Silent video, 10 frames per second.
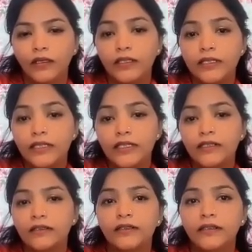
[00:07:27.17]
the
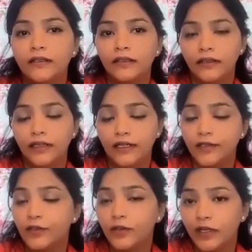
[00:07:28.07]
dealer
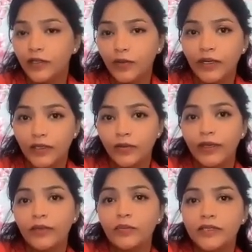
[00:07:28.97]
needs to get
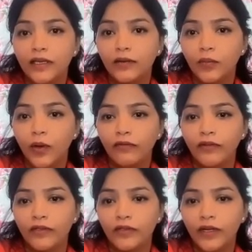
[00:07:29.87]
20%
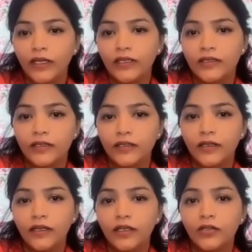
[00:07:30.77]
profit, right?
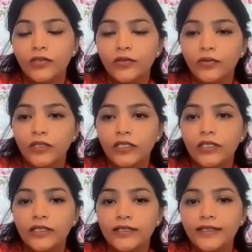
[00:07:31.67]
So dealer
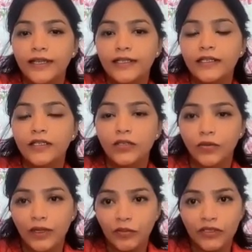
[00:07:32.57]
is getting
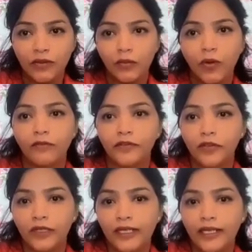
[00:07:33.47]
20% profit
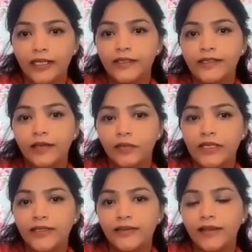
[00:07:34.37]
on X. That
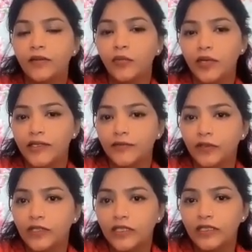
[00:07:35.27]
means the selling price for
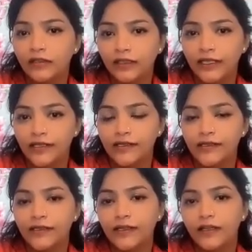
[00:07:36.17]
the dealer
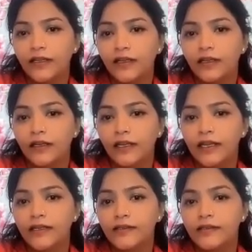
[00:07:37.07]
is
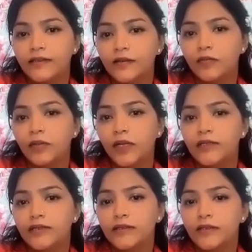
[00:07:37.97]
X
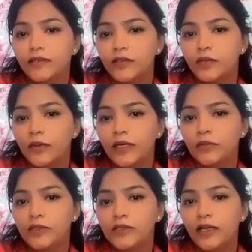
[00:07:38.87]
plus
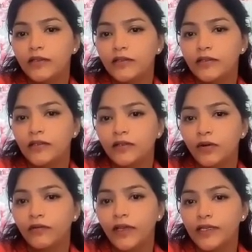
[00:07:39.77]
20%
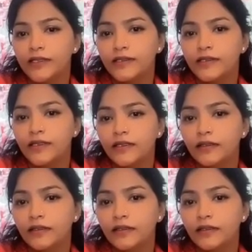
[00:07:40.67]
of X.